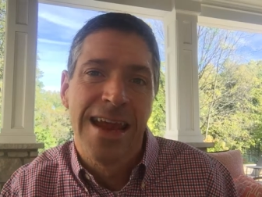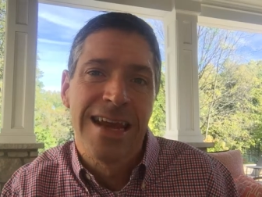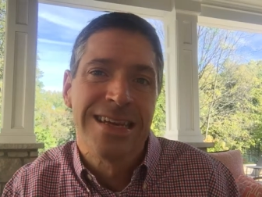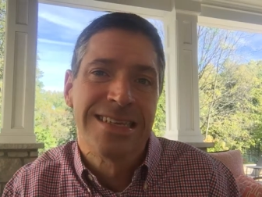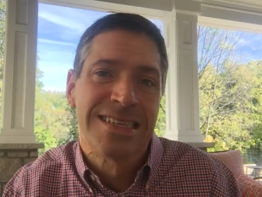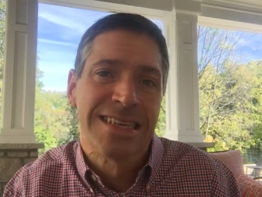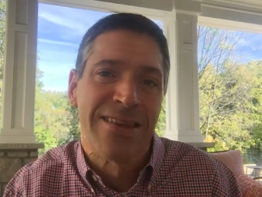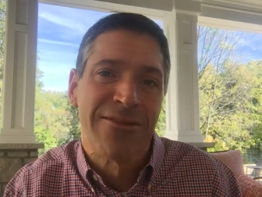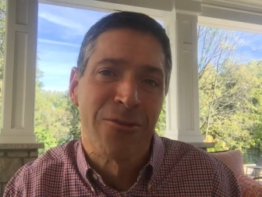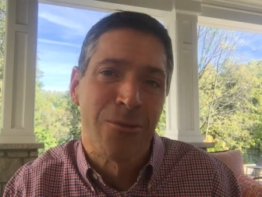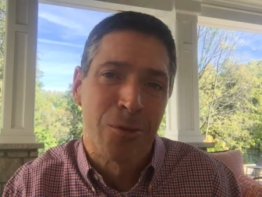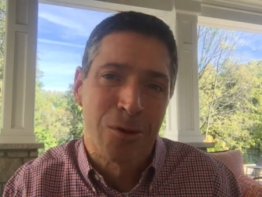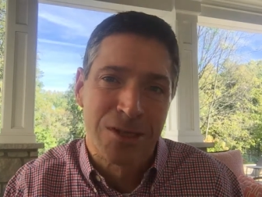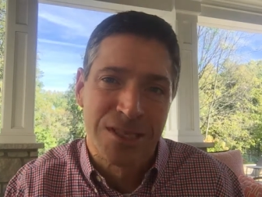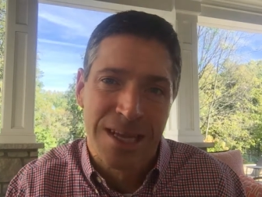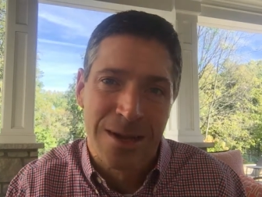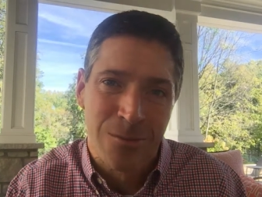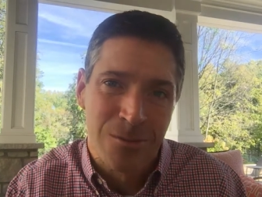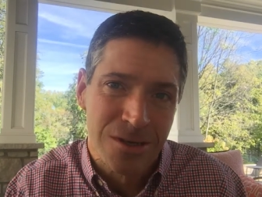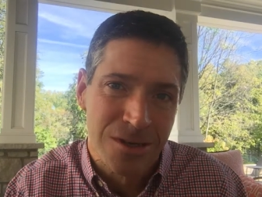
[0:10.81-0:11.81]

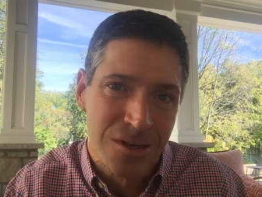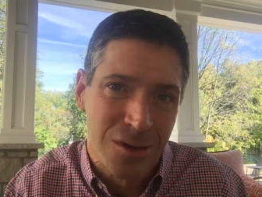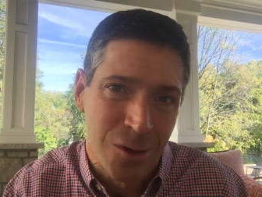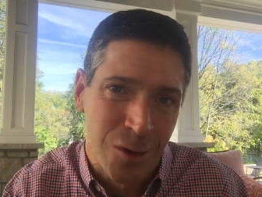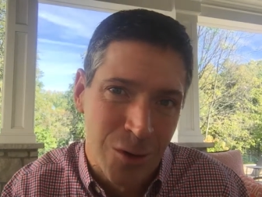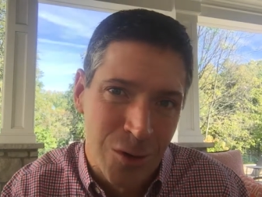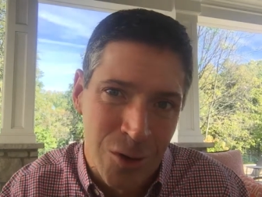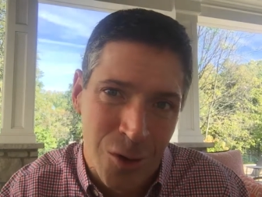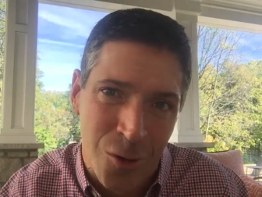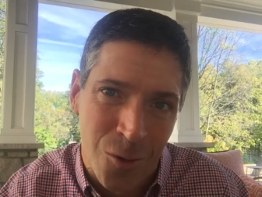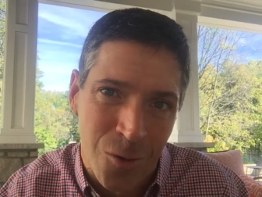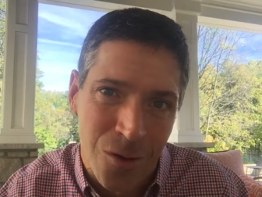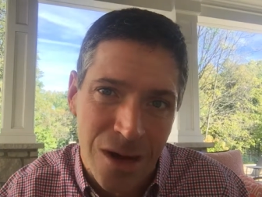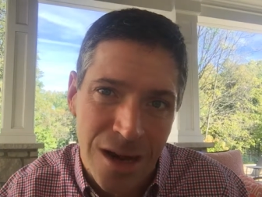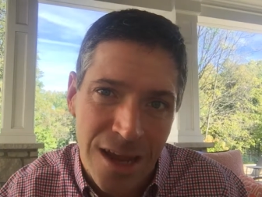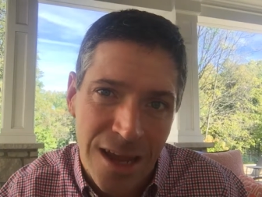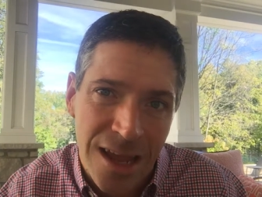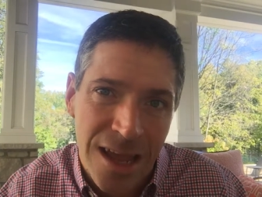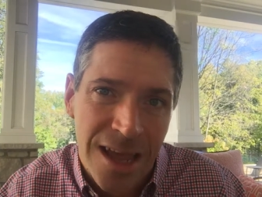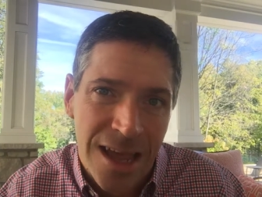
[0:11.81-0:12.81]
87% was third
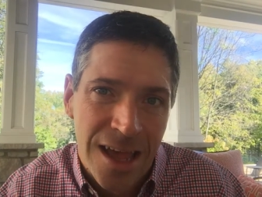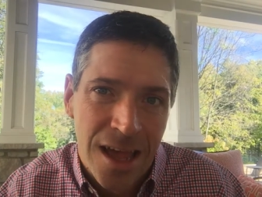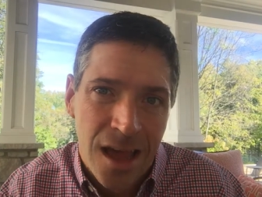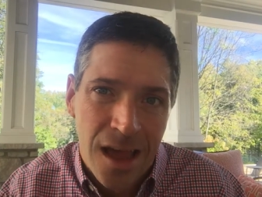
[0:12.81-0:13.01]
degree.